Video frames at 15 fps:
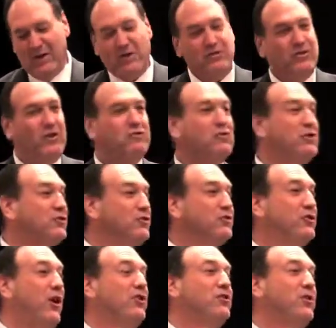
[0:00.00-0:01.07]
Judge Cristol's
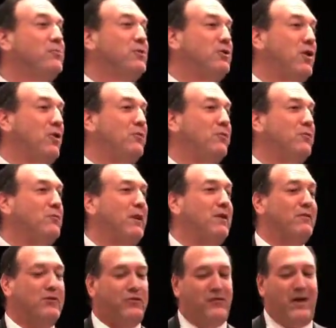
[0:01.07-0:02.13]
also been known for many
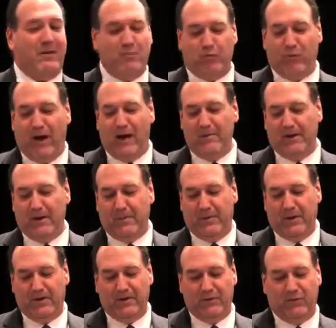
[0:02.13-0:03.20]
of his famed rhyming
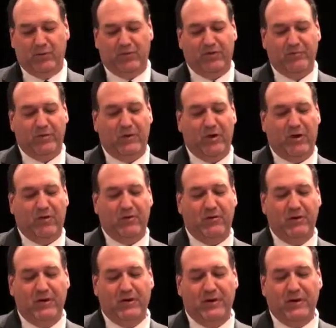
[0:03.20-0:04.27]
opinions, which have been known